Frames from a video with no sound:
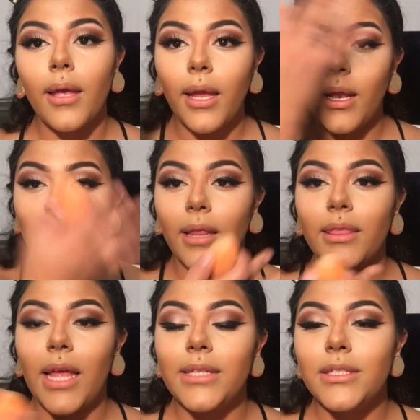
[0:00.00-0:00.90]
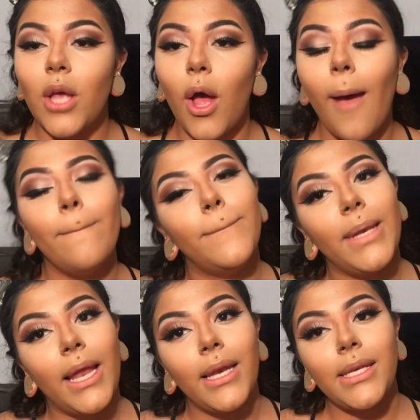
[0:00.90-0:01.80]
Okay, now that that's all
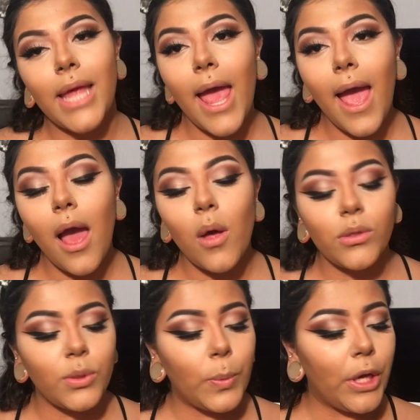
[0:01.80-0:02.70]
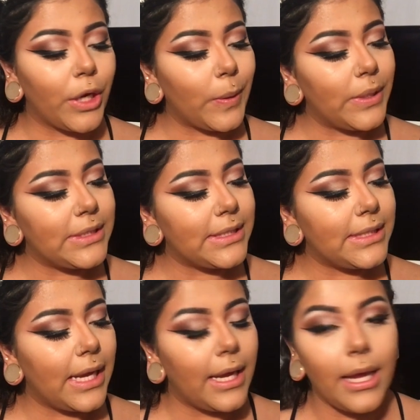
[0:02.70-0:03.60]
blended out, we are going to
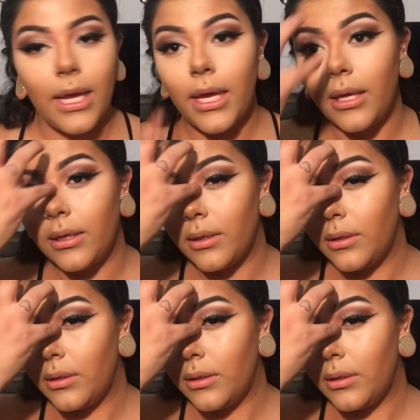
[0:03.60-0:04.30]
take